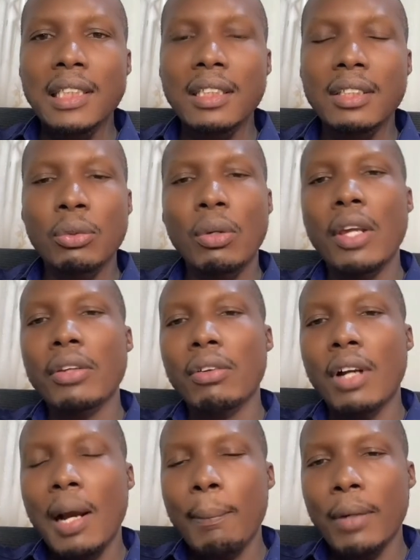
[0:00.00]
it's where
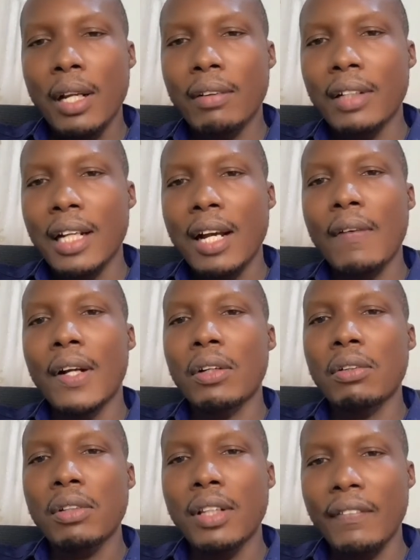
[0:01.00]
you come down now
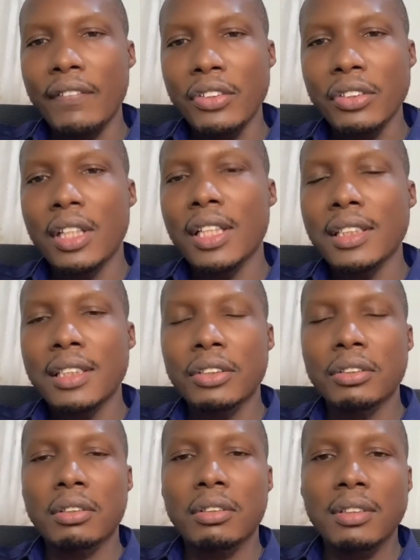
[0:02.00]
and do the
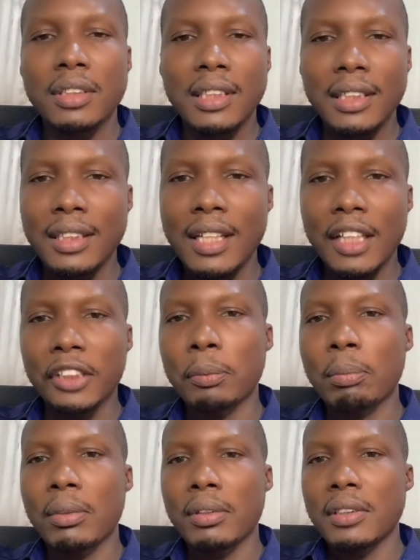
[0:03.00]
visualizations, the
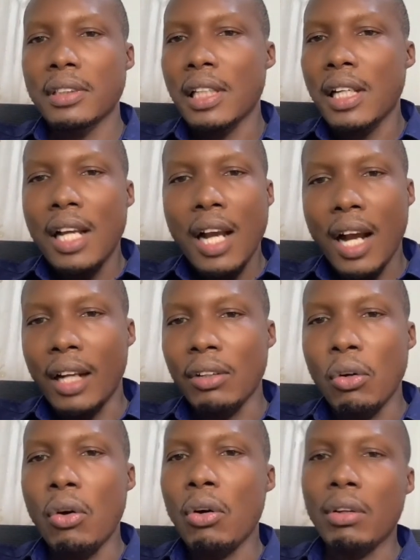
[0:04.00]
dashboards,
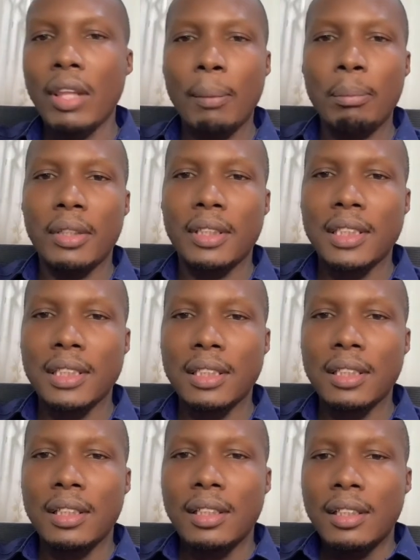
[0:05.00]
and all the bits.
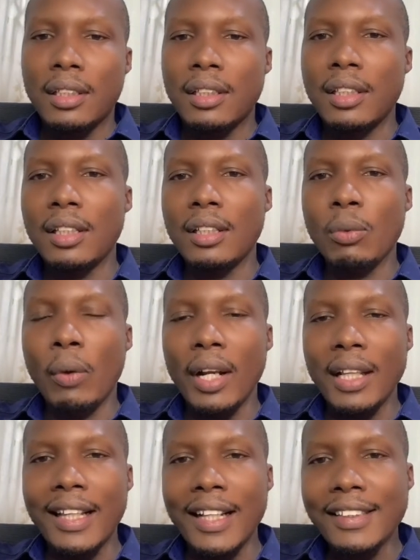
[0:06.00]
Then
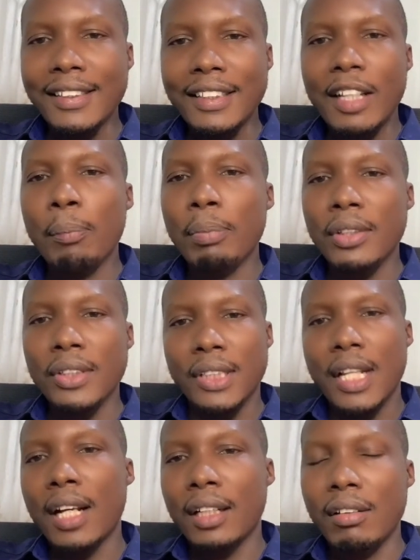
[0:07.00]
when that step is
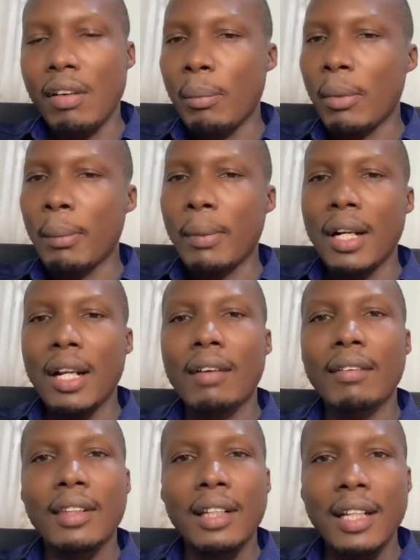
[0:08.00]
done, remember
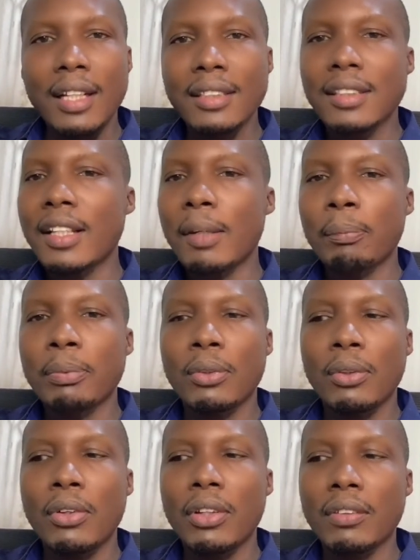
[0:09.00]
now the last step
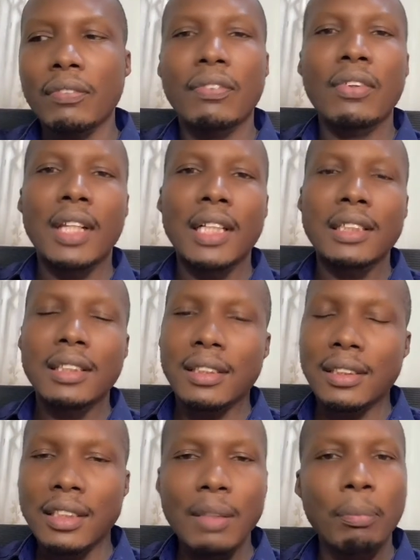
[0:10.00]
you're going for, that
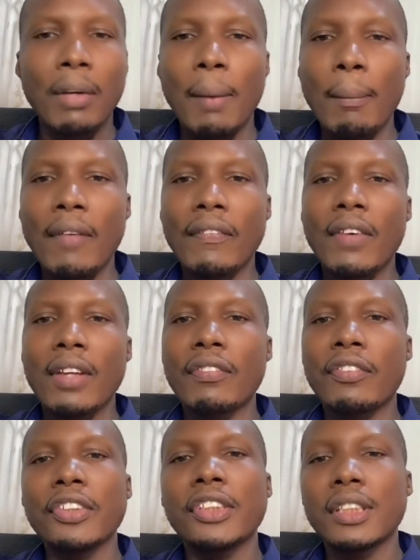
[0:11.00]
is step number
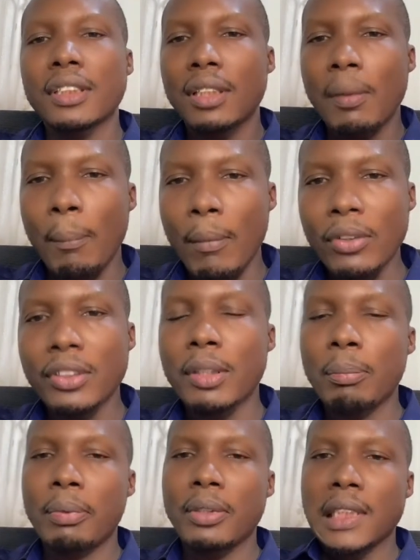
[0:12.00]
5, which is the most
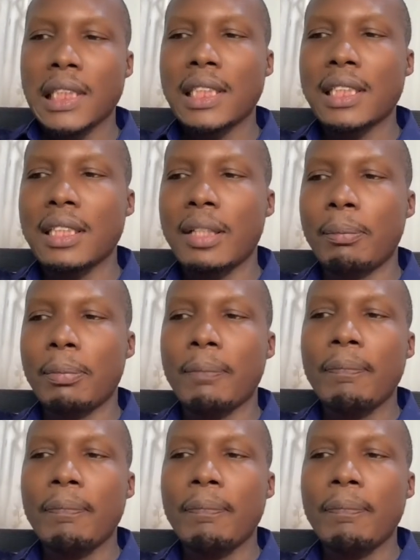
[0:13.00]
important step,